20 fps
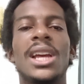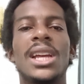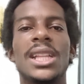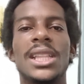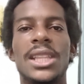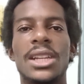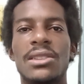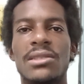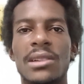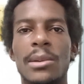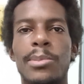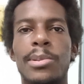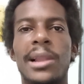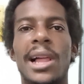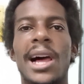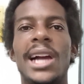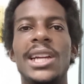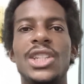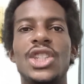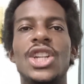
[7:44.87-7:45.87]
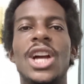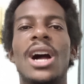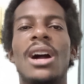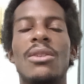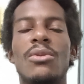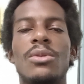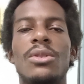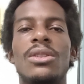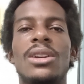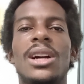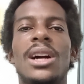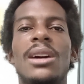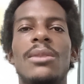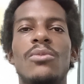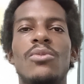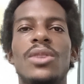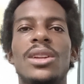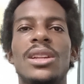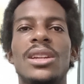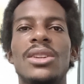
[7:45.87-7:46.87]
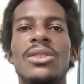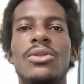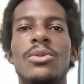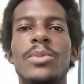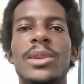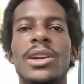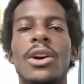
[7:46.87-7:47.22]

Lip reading: The supply shock will come when it'll be